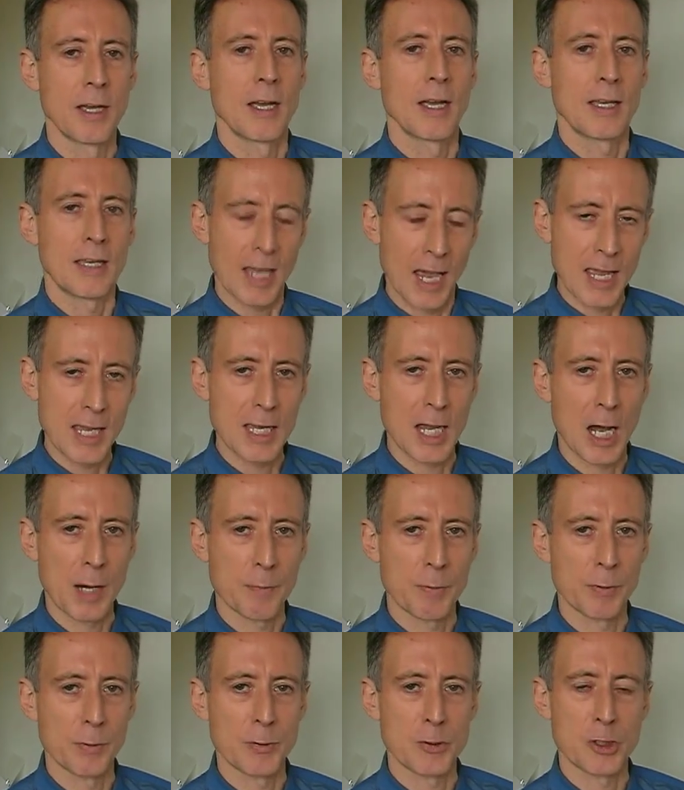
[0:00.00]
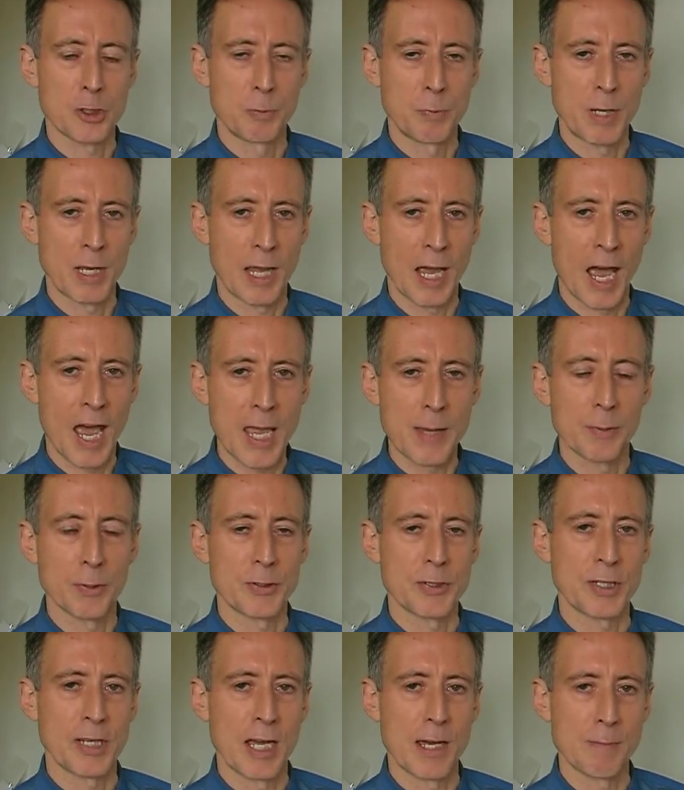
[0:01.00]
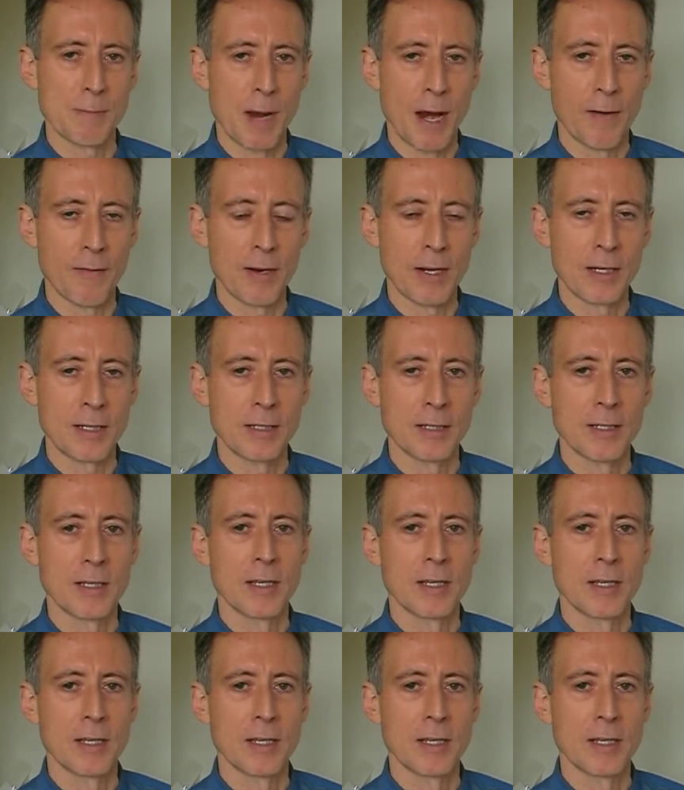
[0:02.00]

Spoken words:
gay couples should be able to get married,